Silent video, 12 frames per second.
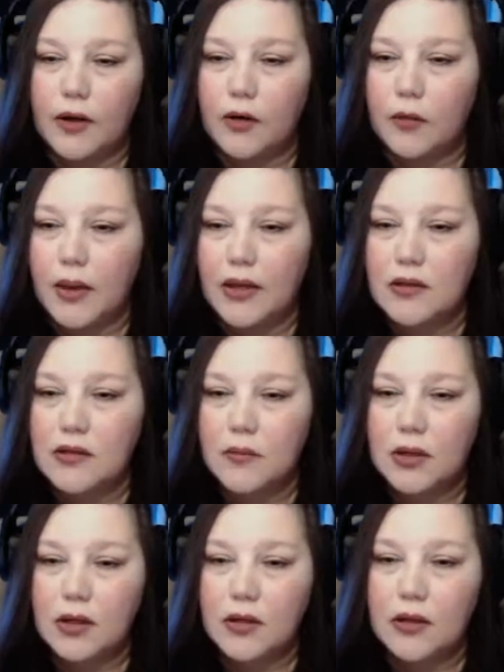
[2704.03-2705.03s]
if I go to make
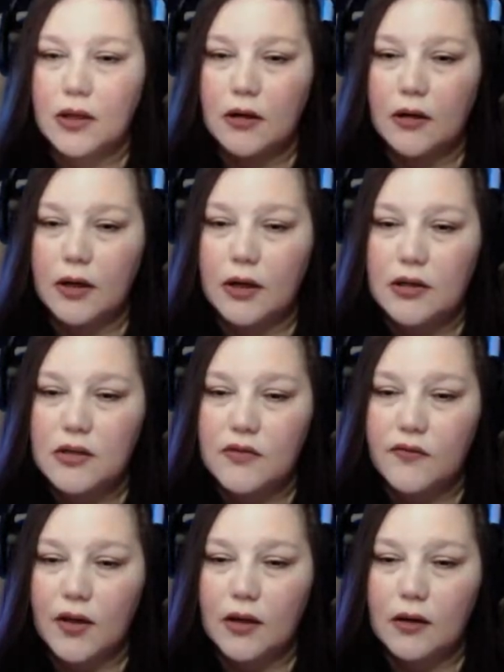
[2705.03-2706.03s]
something in there, it is
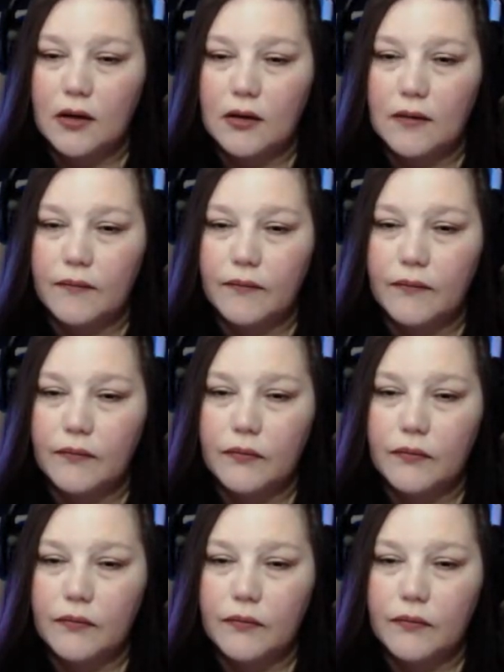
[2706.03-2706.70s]
fine.